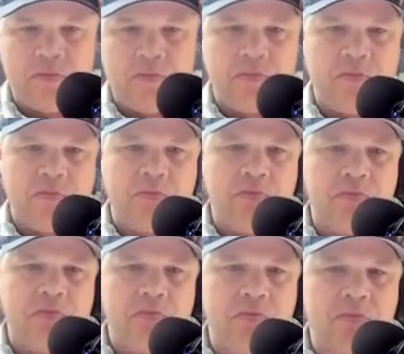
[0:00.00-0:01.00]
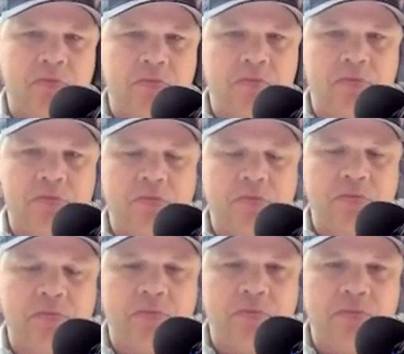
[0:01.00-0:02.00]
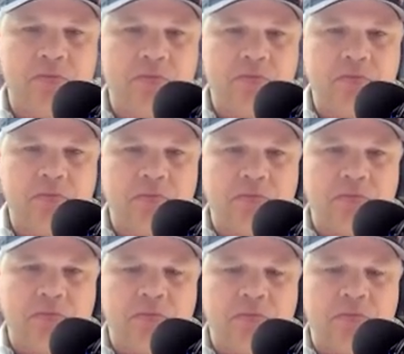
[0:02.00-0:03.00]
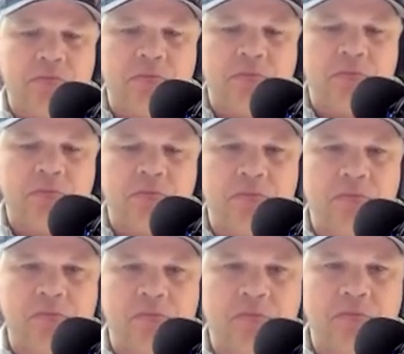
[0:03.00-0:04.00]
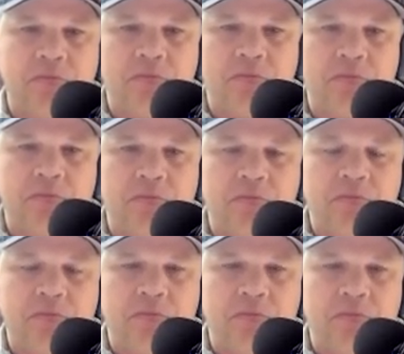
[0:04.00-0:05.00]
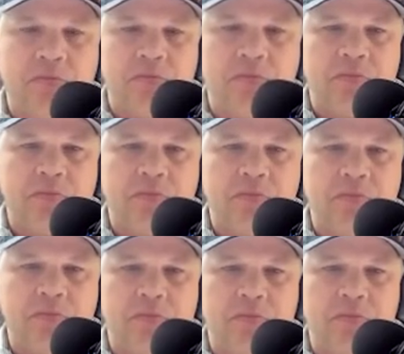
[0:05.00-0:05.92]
The person shown says nothing.